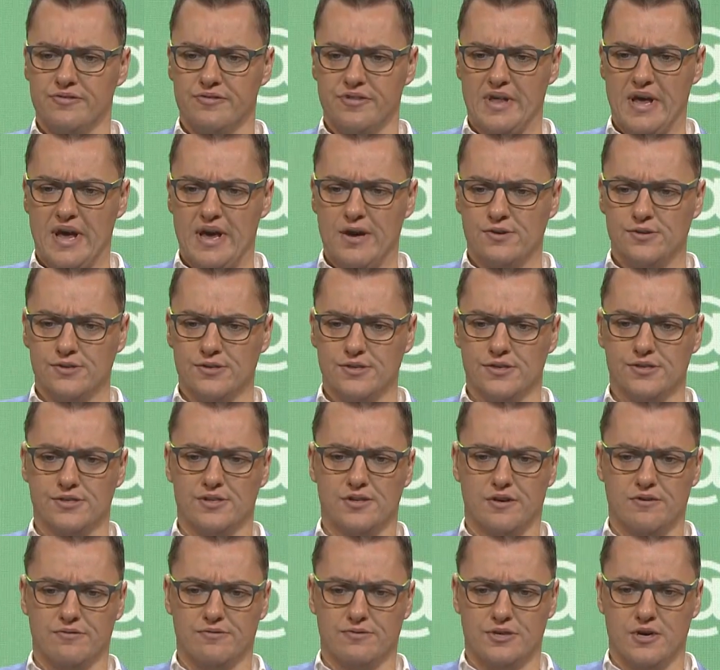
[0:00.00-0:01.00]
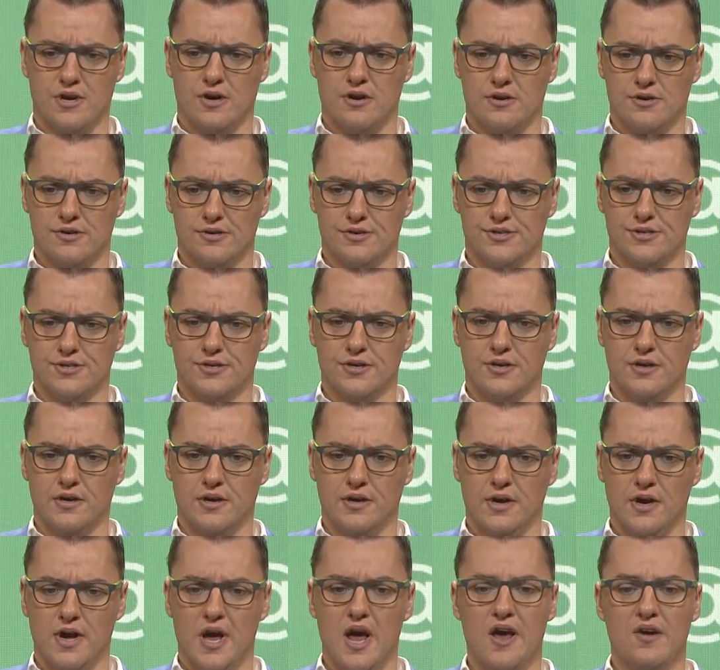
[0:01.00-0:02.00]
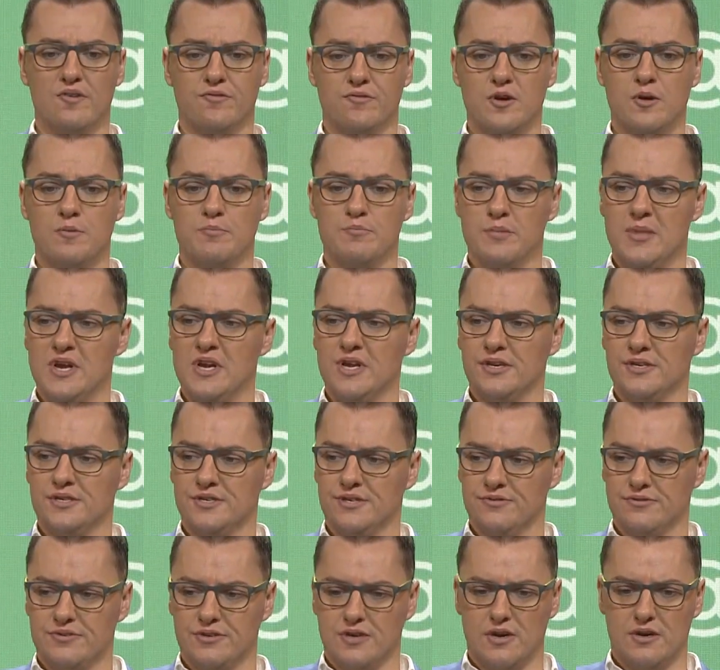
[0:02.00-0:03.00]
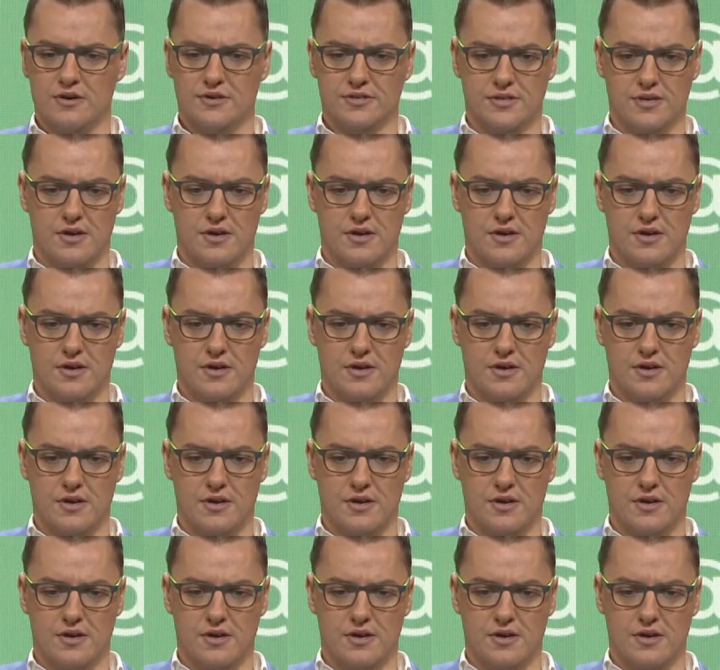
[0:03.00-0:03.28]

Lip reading: thousands of dollars, if not millions of dollars